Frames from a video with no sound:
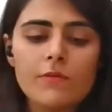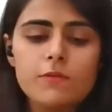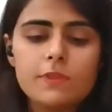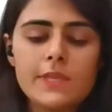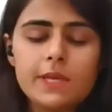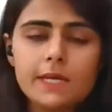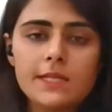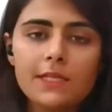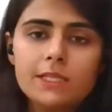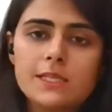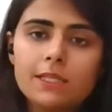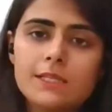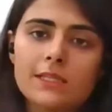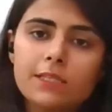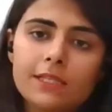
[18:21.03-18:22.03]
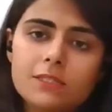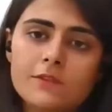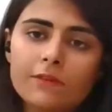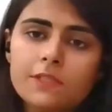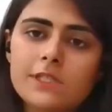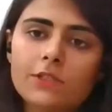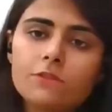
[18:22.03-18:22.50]
Then
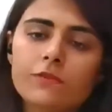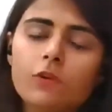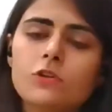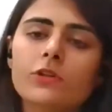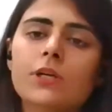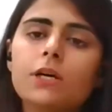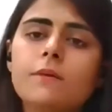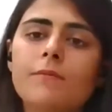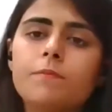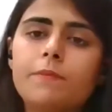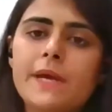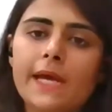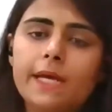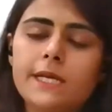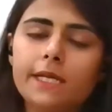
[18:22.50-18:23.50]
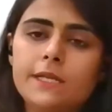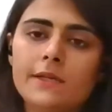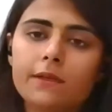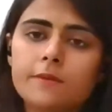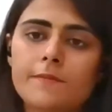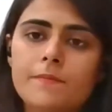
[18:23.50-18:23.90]
this one is for the payee